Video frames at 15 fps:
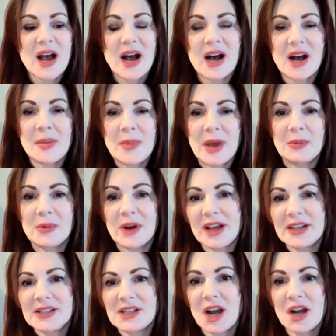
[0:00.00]
And what
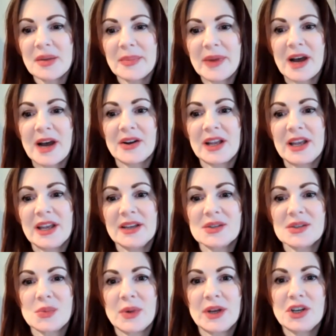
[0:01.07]
I talk about
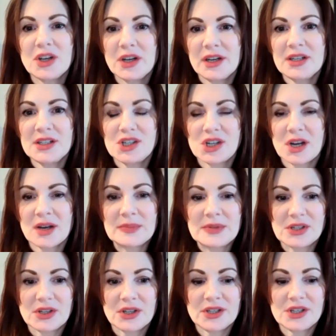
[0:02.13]
is when you're in a job
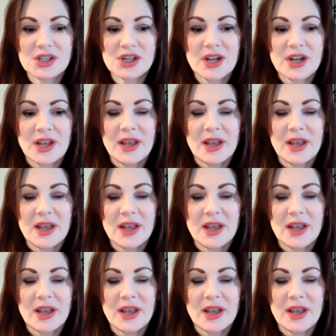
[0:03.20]
search,